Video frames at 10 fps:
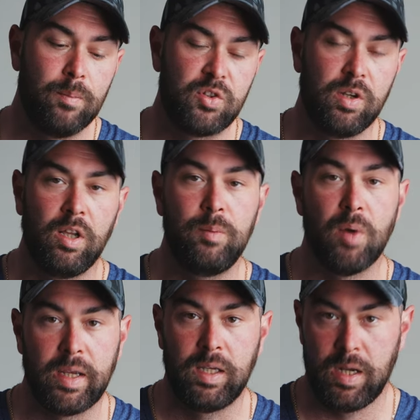Certainly
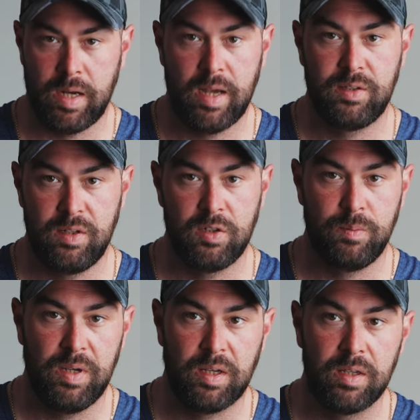my gut has
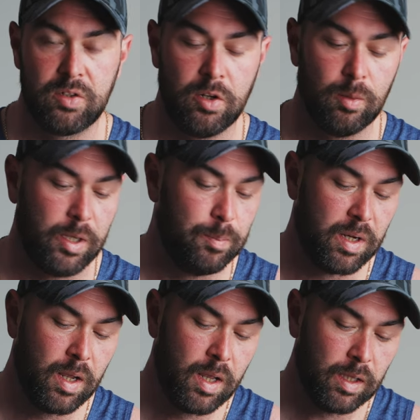disappeared considerably,
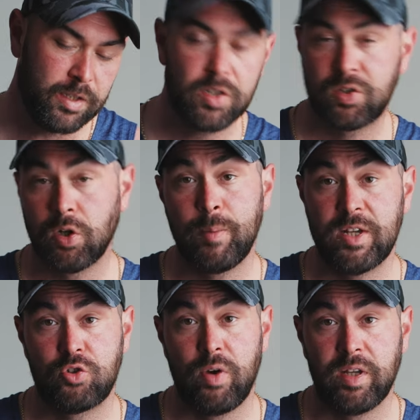but let's just talk
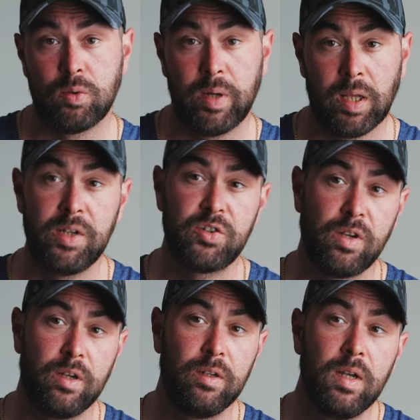about strength quickly.
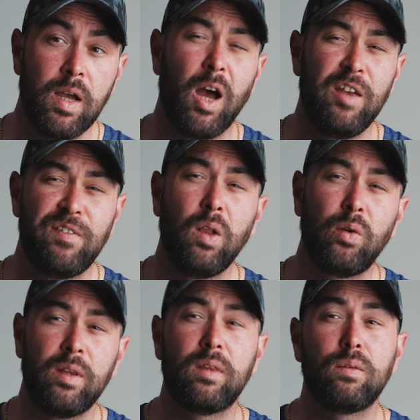So if I
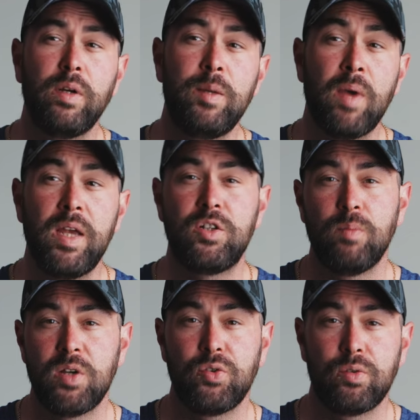look at 3
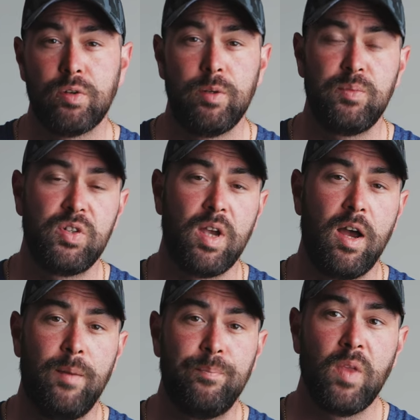major muscle groups,
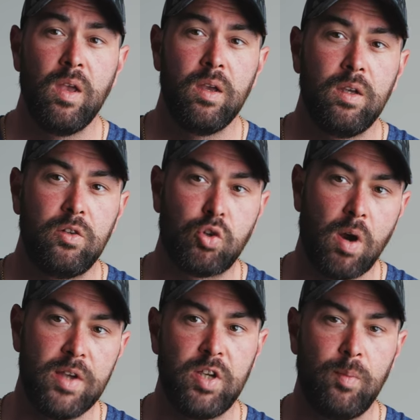
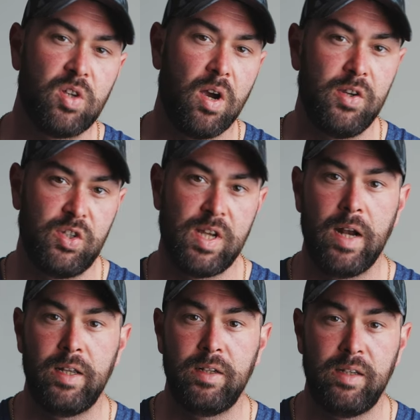triceps, I
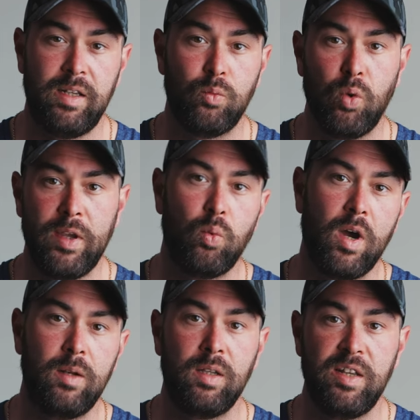started in week
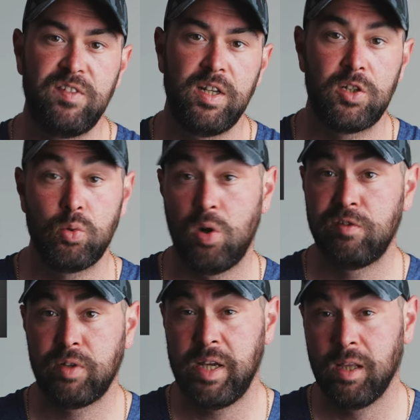1 lifting
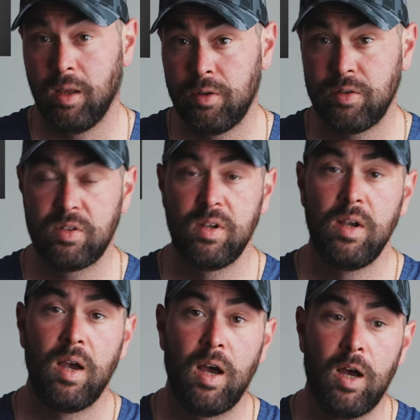12 kilos.
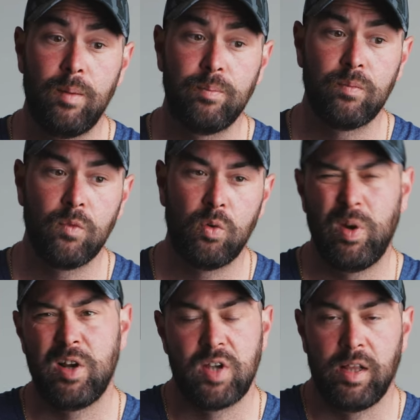
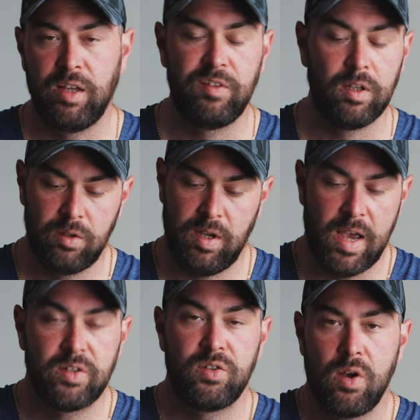When I say lifting, the
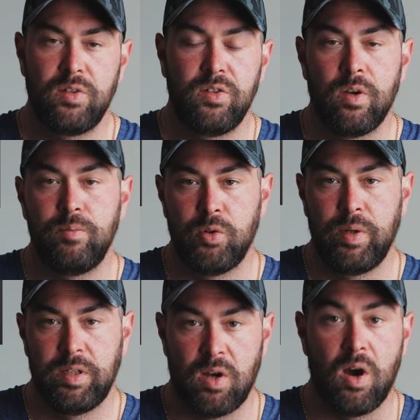exercises I'm
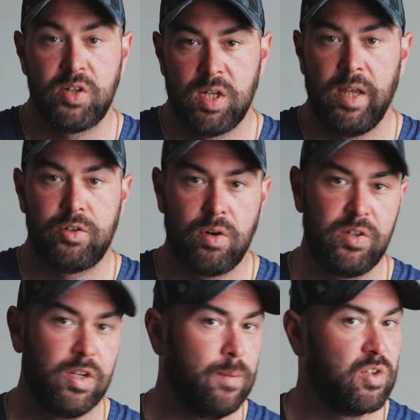doing to isolate
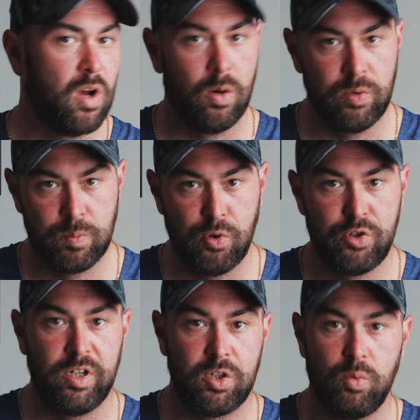triceps, I was
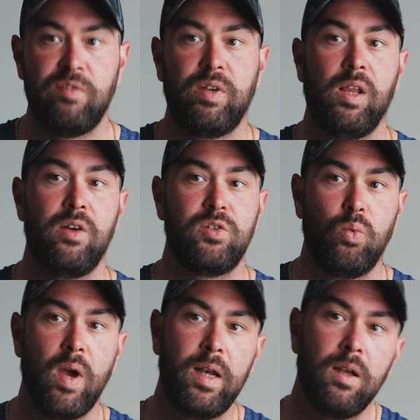pushing 12 kilos
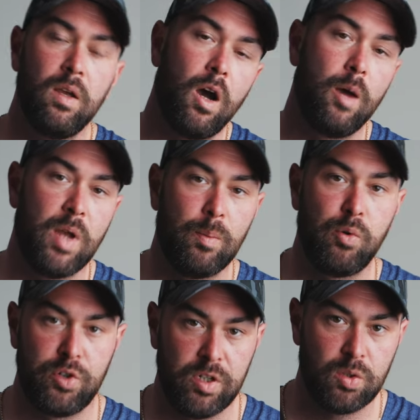of weight. I'm now
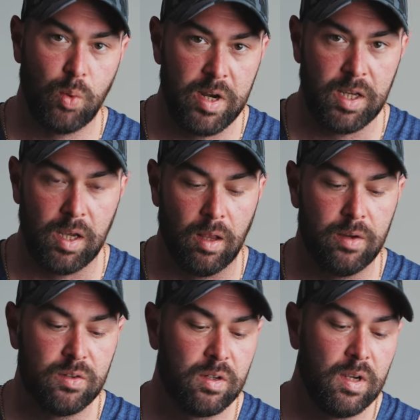pushing 20
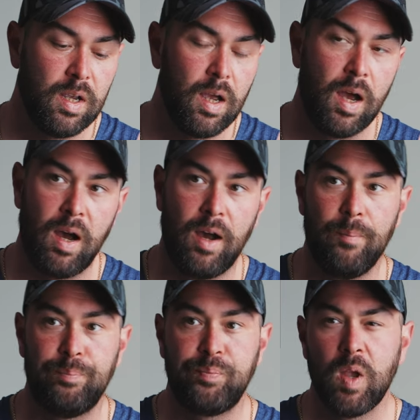kilos.
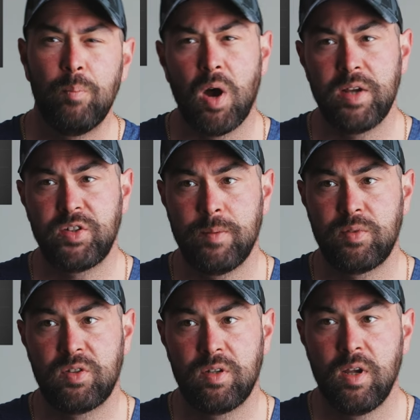
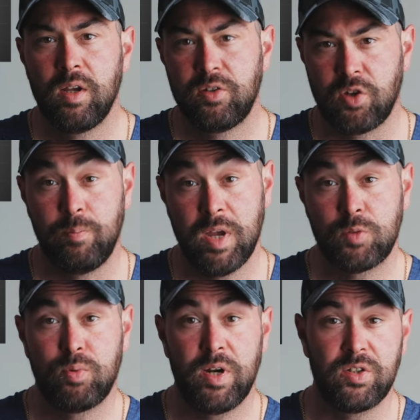Biceps, so
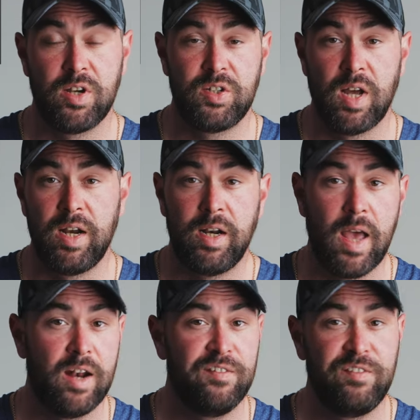bench press, I started
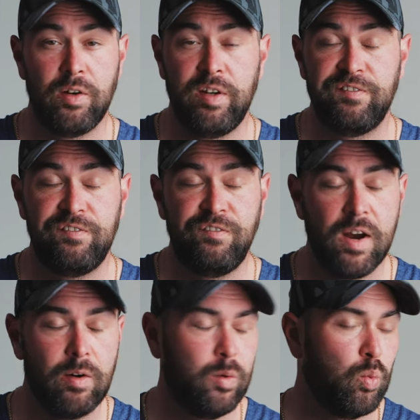at a very,
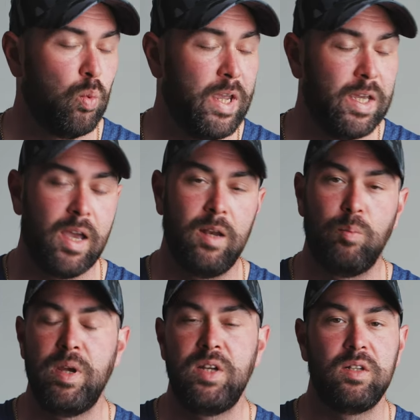very weak
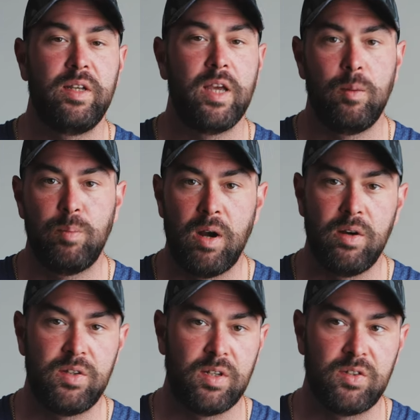and measly and
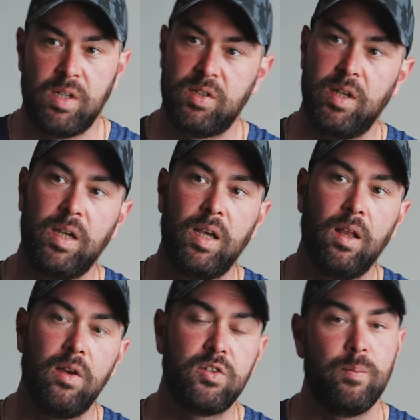embarrassing 16
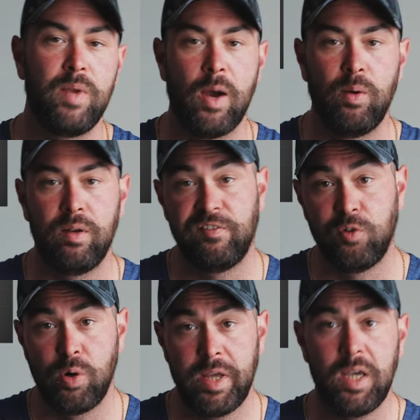kilos. I'm now at
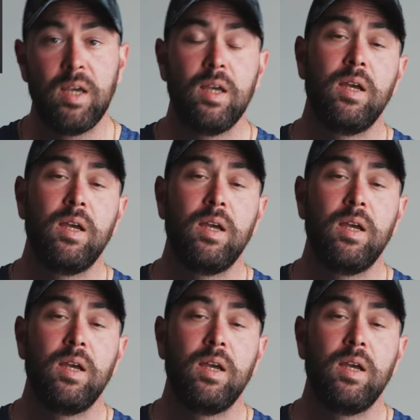40.